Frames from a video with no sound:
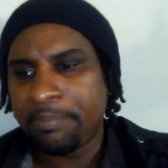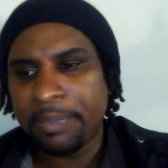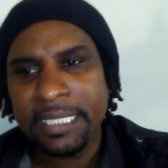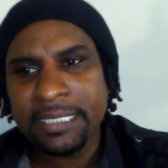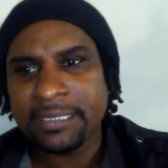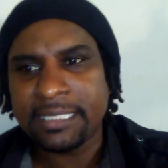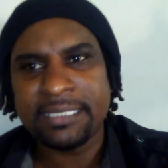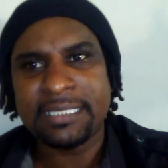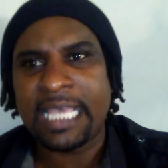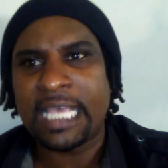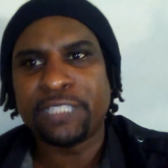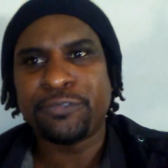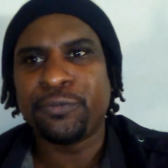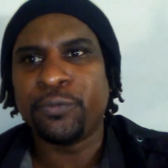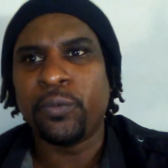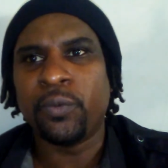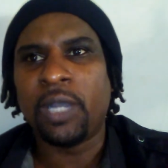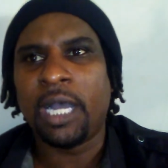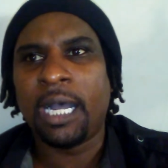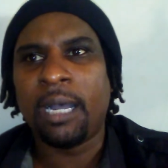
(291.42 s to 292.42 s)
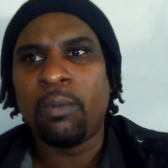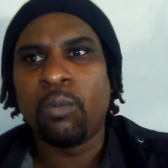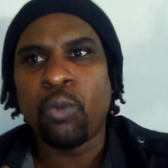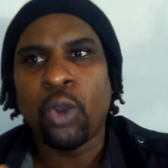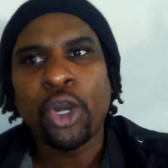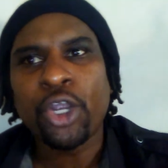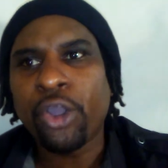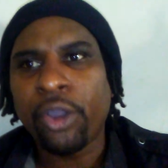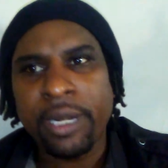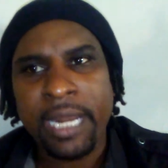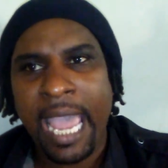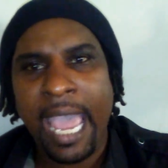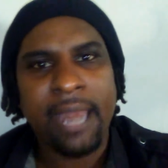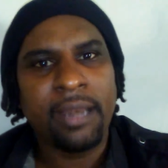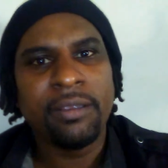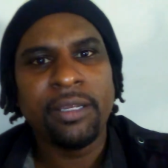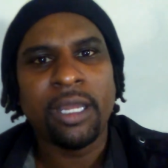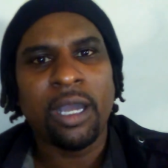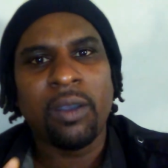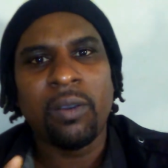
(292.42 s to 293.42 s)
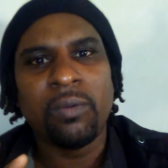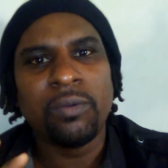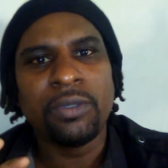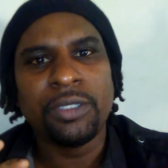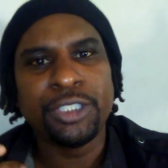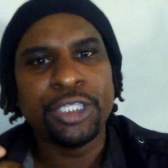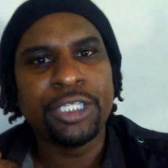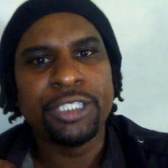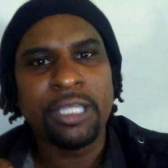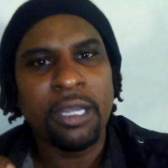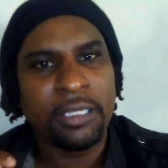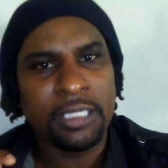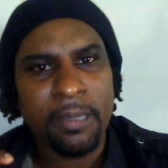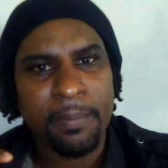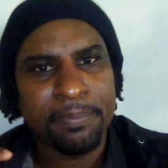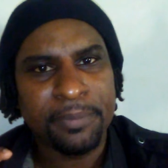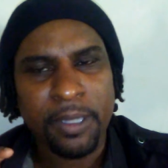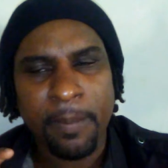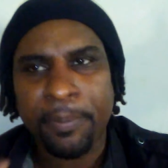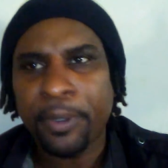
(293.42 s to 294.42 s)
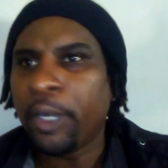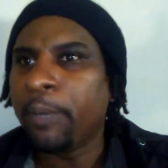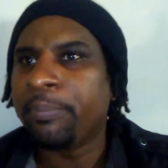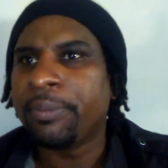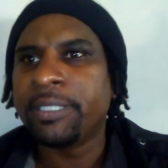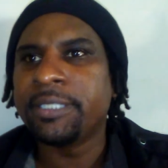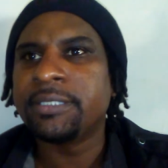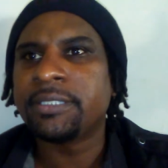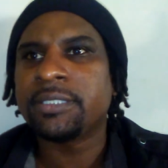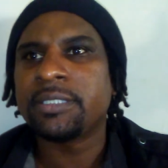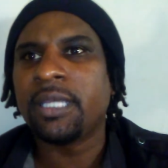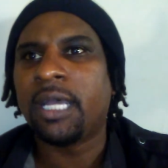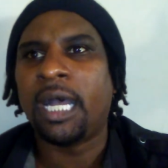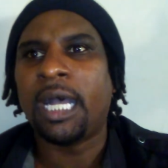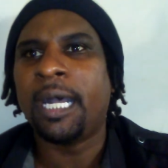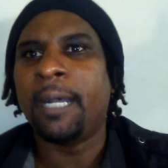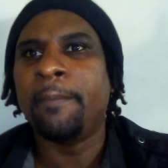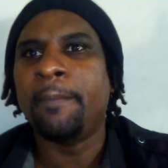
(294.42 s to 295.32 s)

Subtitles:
Be successful. Work on that, your purpose.